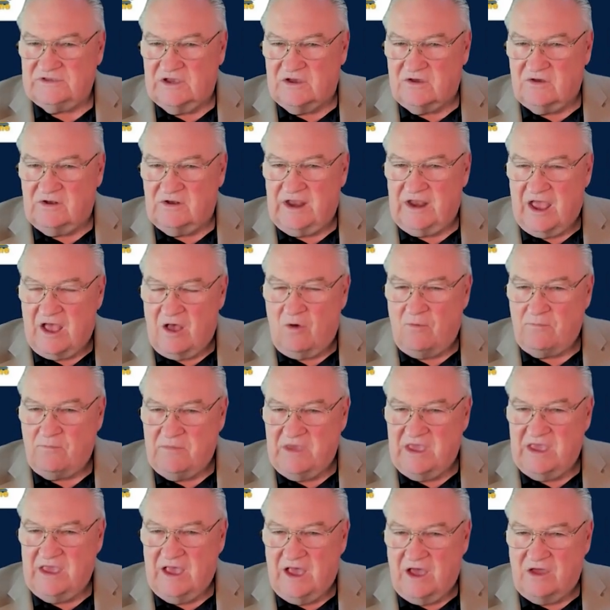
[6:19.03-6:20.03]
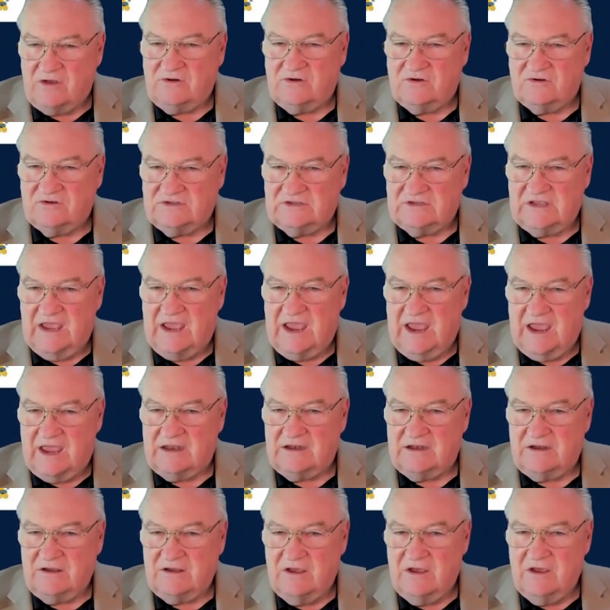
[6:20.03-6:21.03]
that could help me
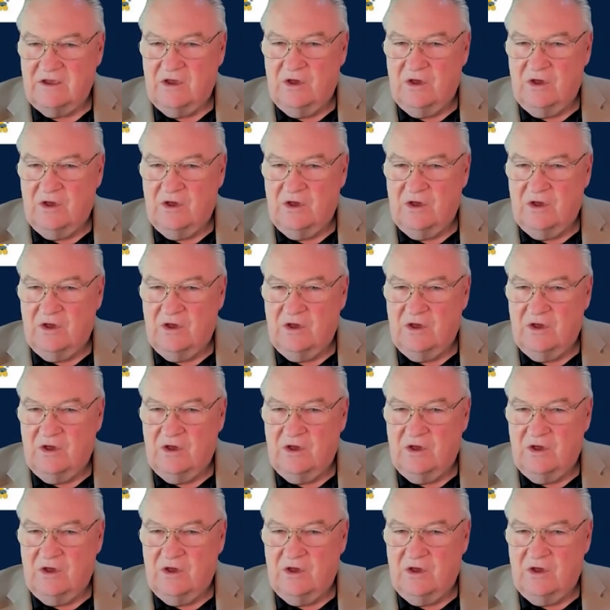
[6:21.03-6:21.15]
understand